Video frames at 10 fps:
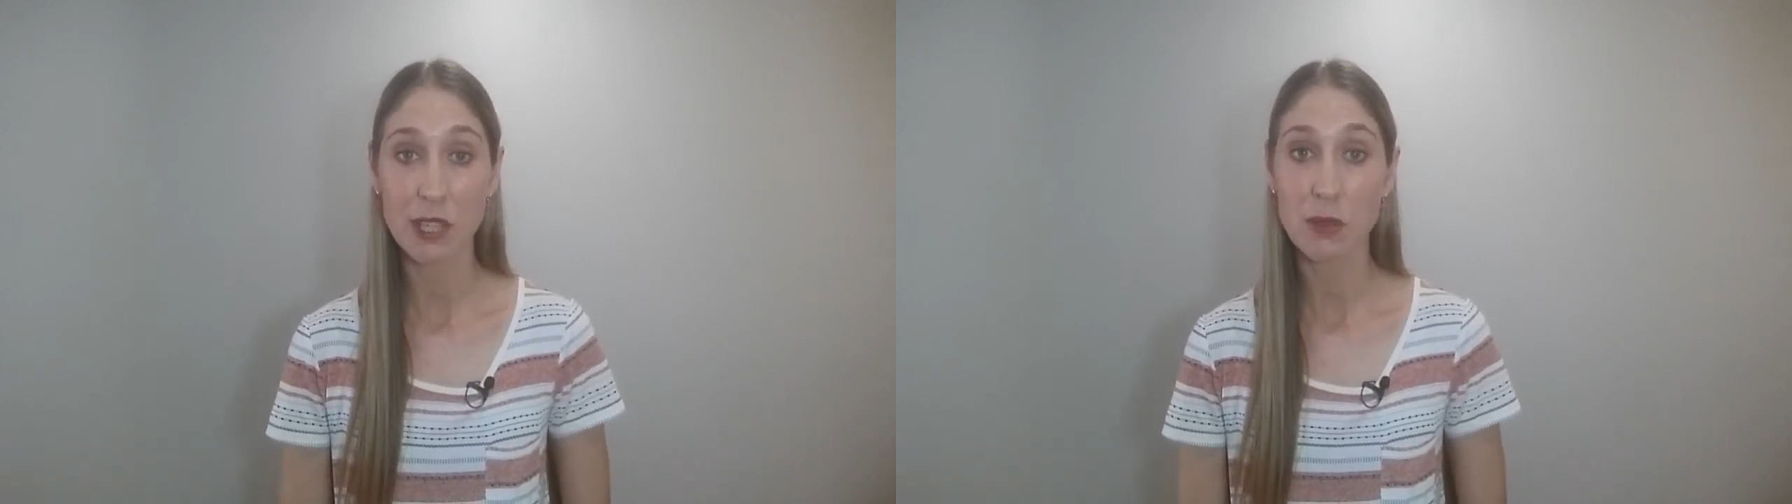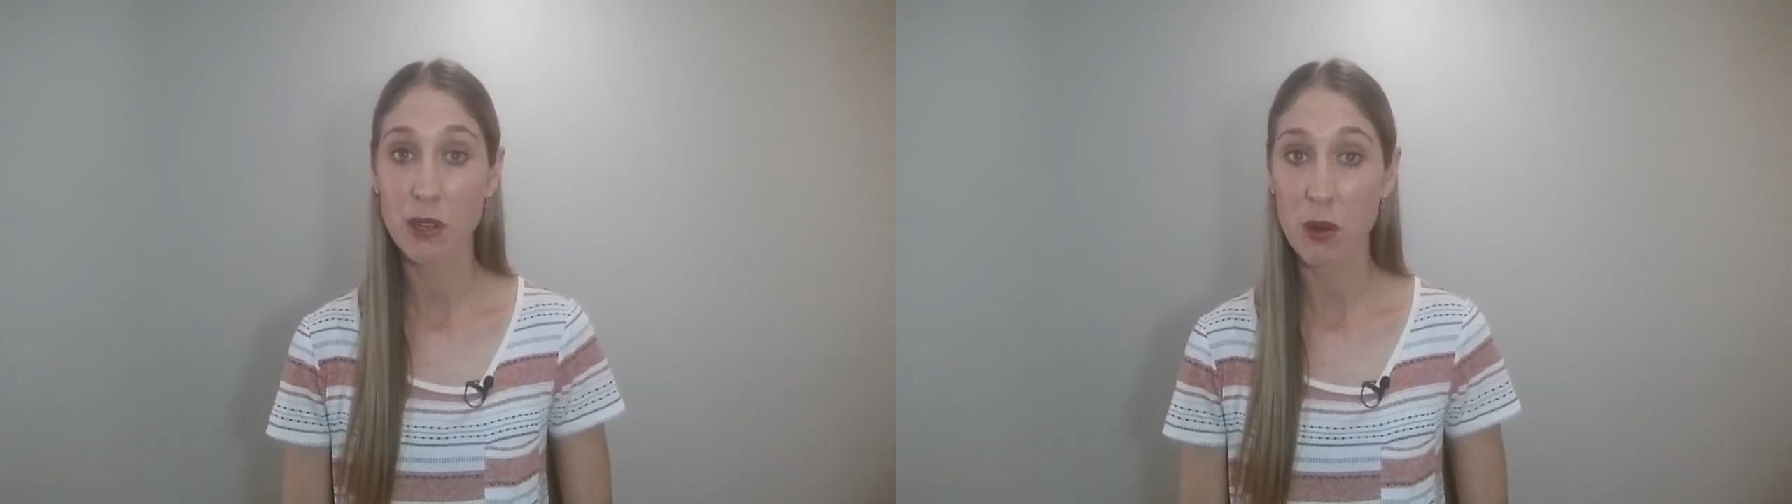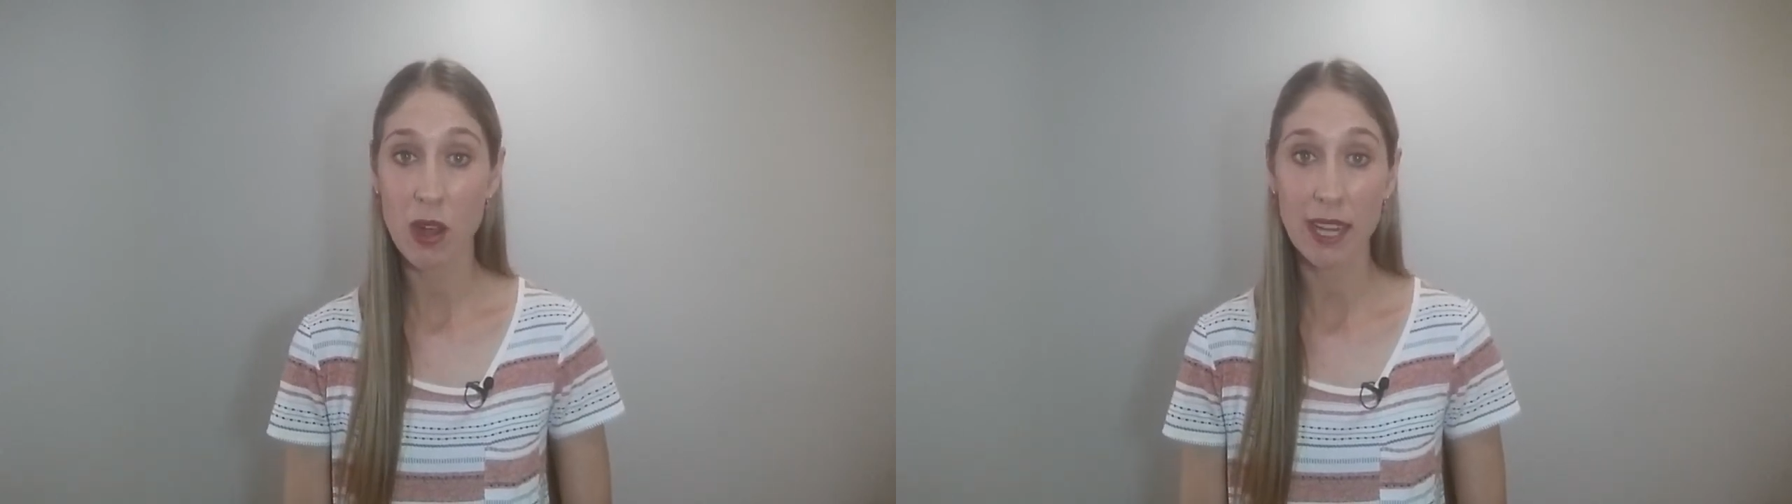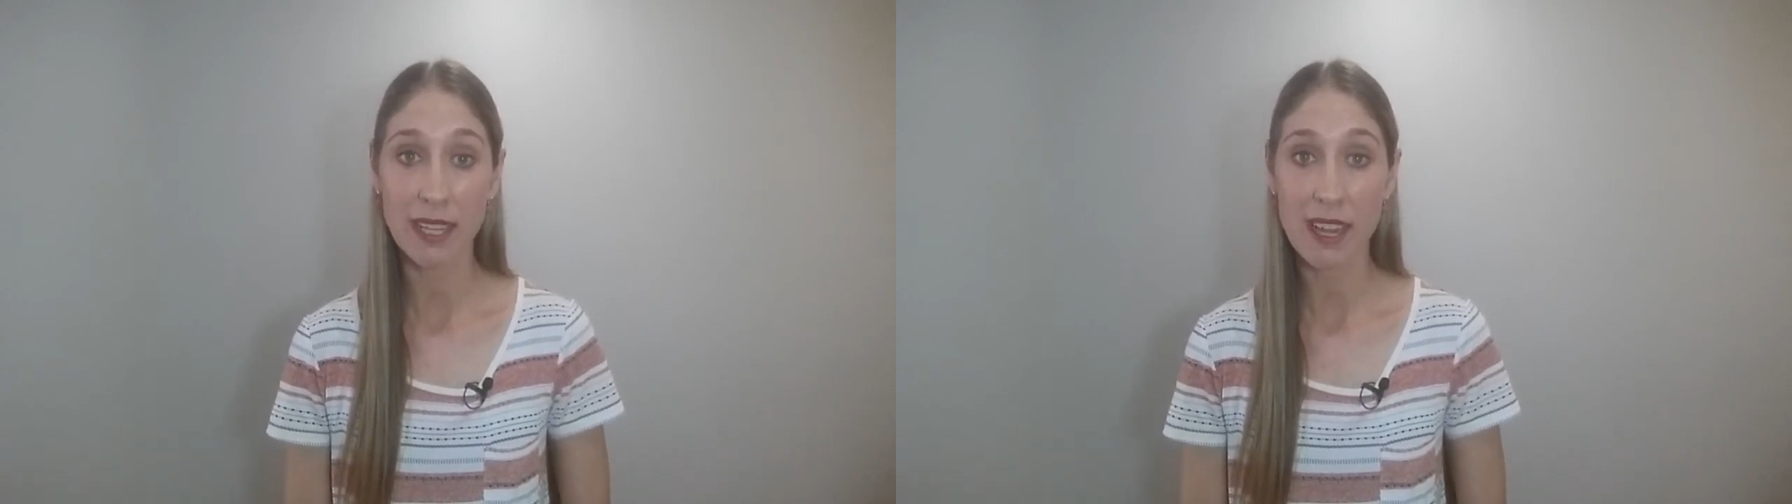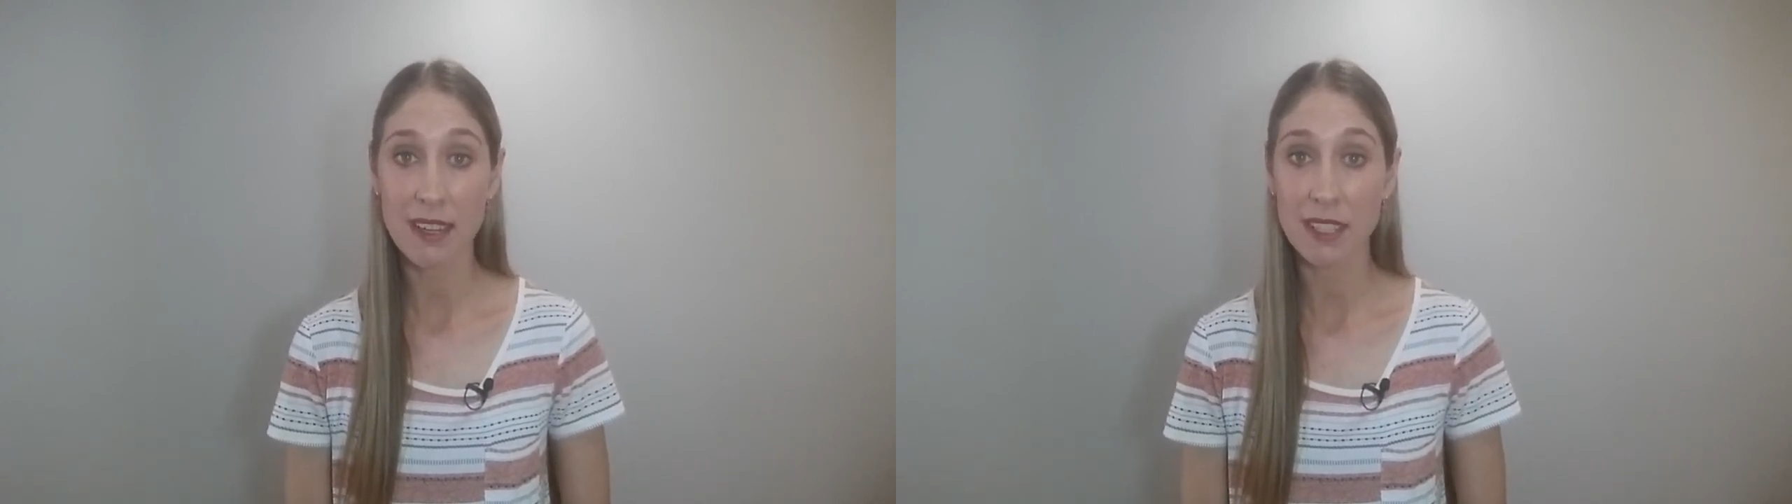who are quite
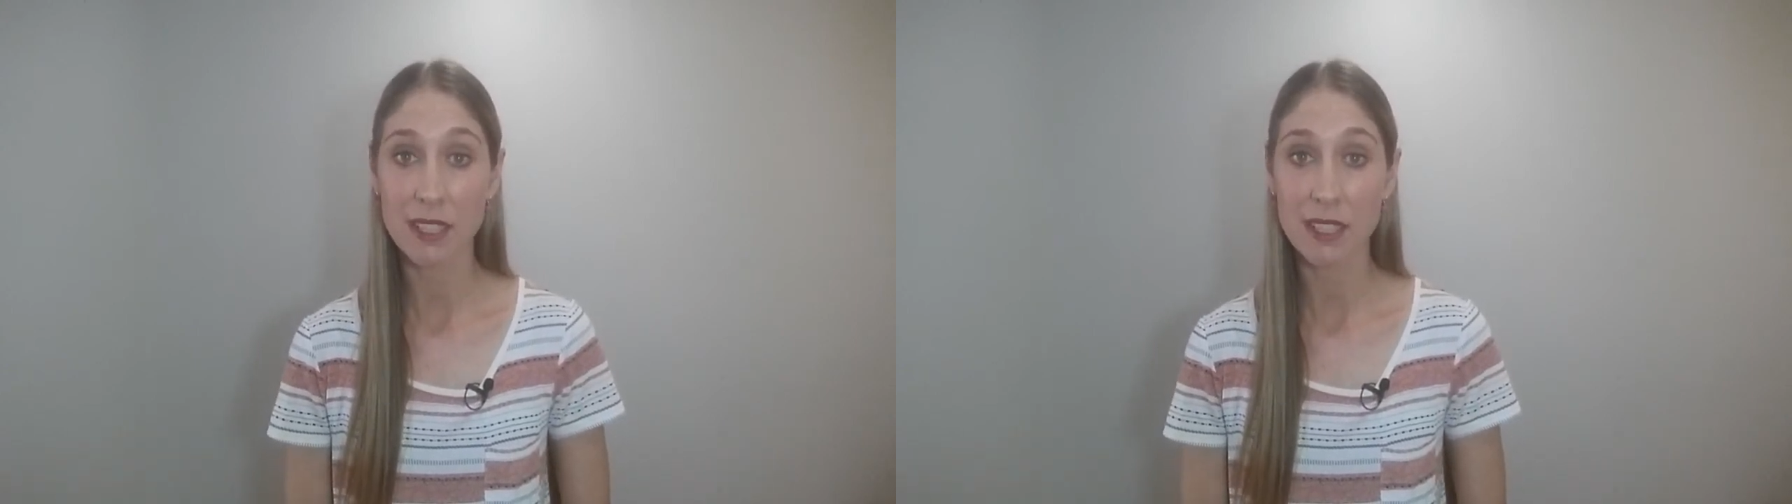young,